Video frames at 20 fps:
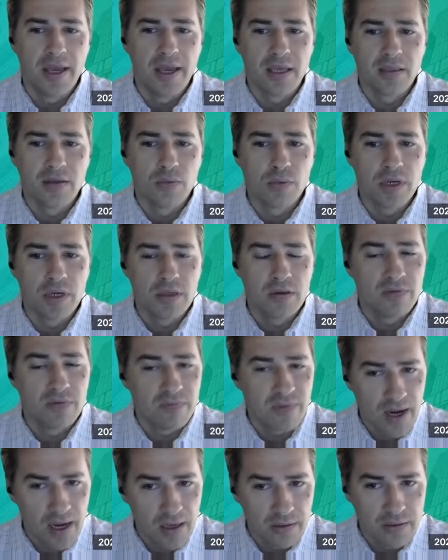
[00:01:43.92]
And the way you
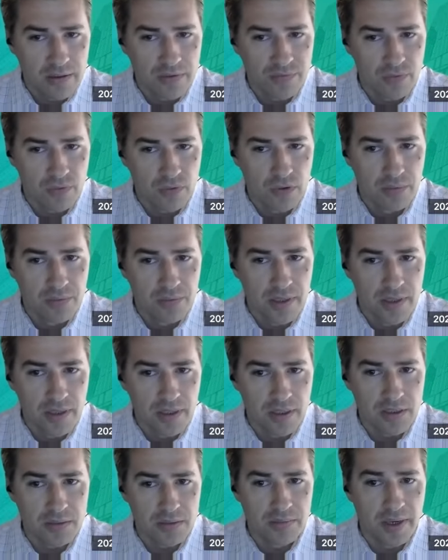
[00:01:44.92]
file this form
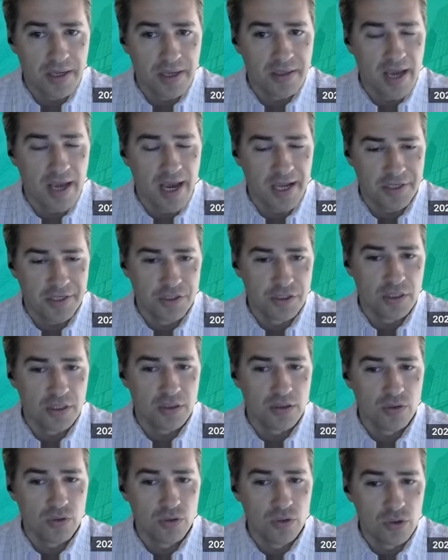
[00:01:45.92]
is by attaching
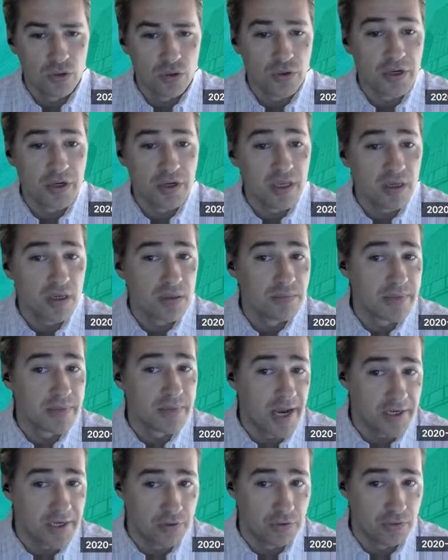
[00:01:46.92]
it to your income
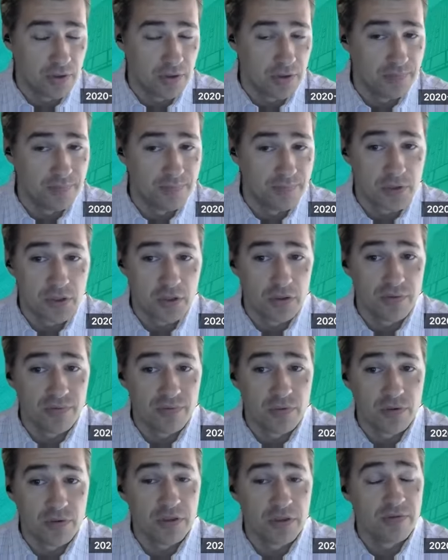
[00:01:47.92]
tax return. So if
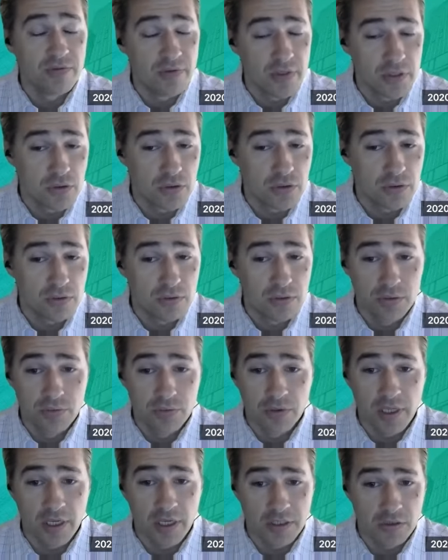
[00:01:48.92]
you're an individual, you
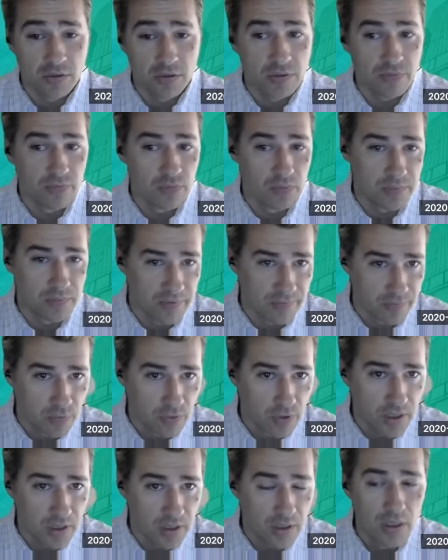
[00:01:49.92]
attach it to your Form
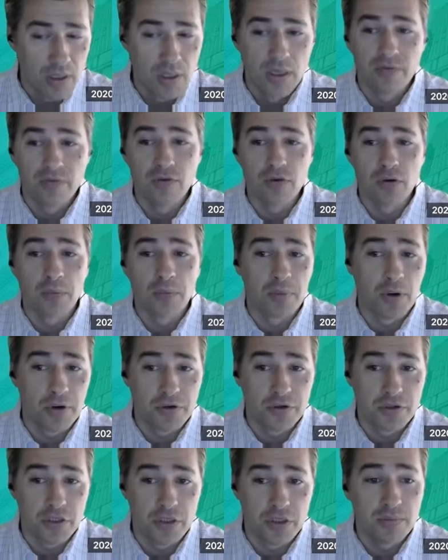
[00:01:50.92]
1040. If you're a
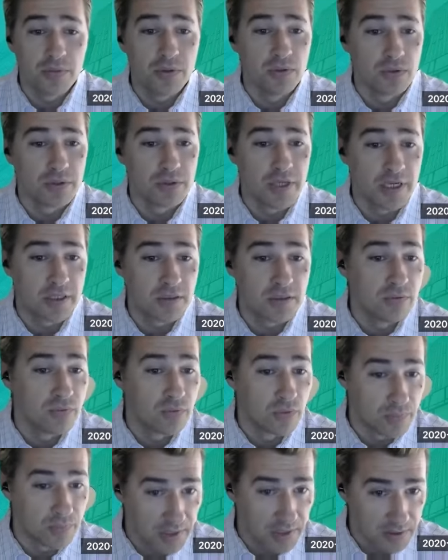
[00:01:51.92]
partnership, you'll attach it to
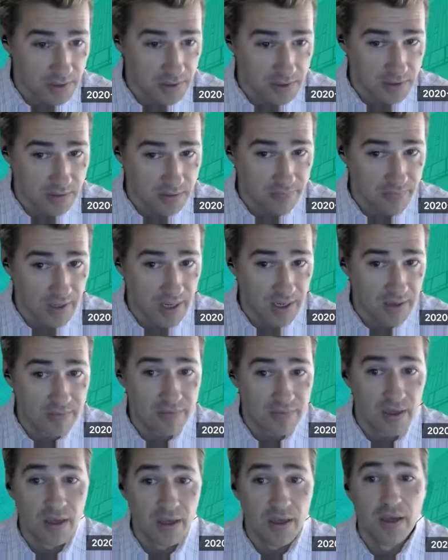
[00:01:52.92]
Form
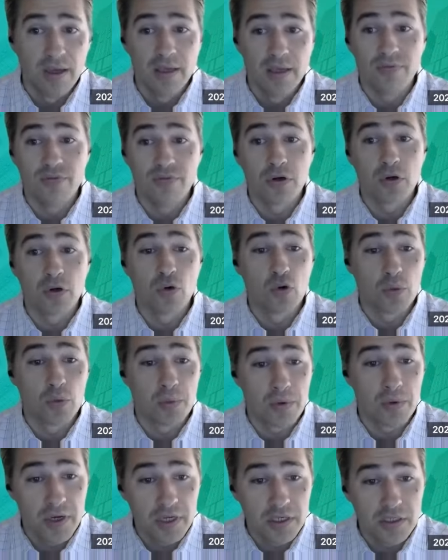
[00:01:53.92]
1065. If you're a
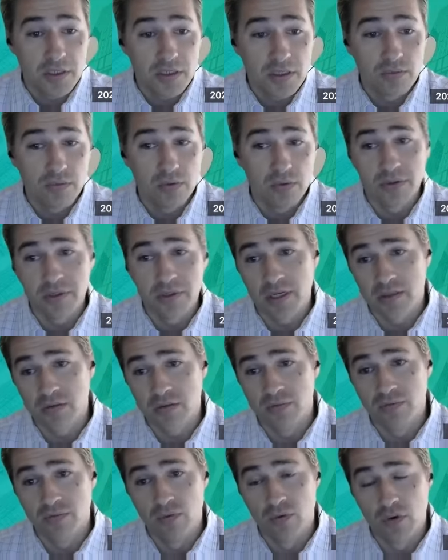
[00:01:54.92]
corporation, you'll attach
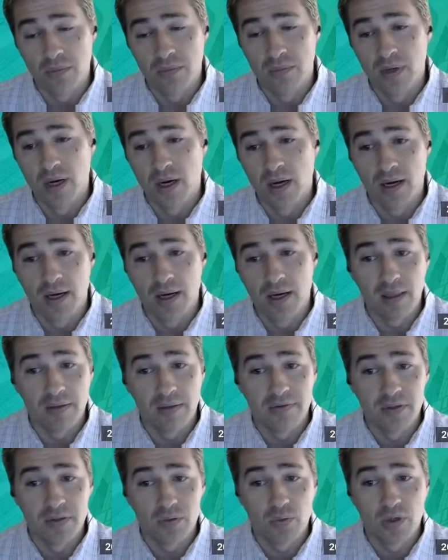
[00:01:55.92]
it to Form
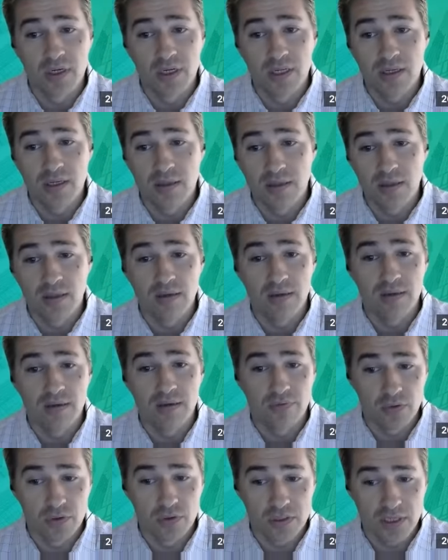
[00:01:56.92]
1120, and then,
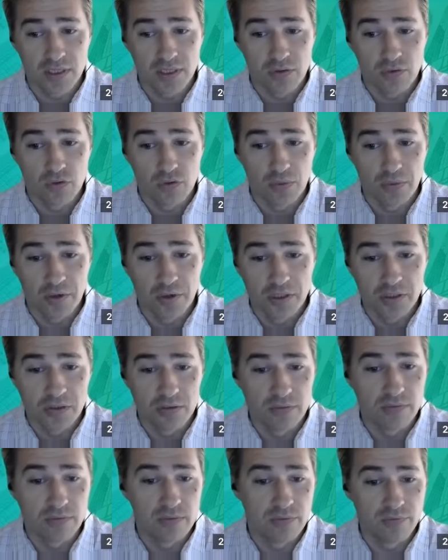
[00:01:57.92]
of course, S
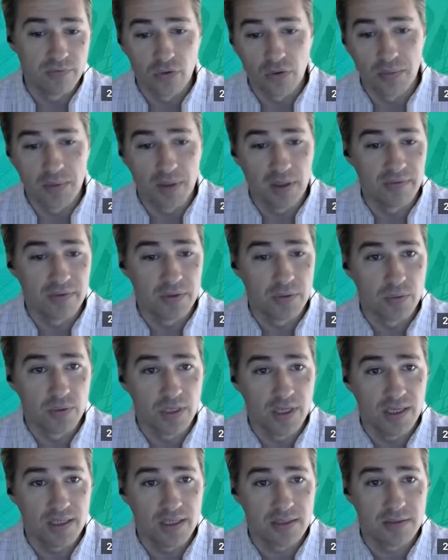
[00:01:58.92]
corporation to Form
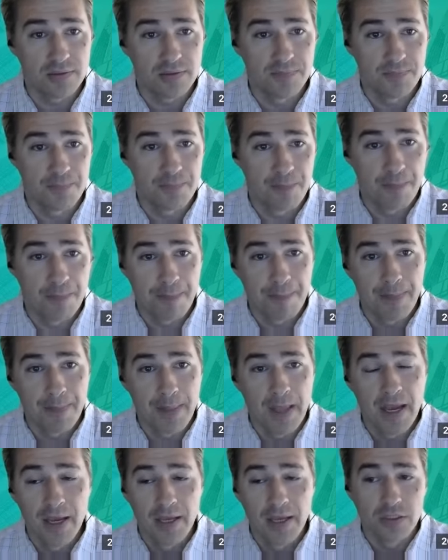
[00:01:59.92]
1120S.
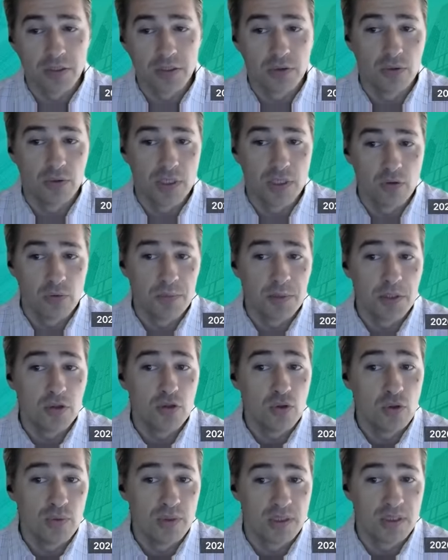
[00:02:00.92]
So it will be
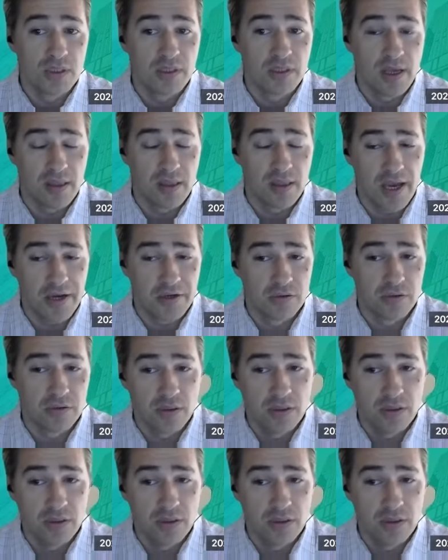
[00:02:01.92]
due with the tax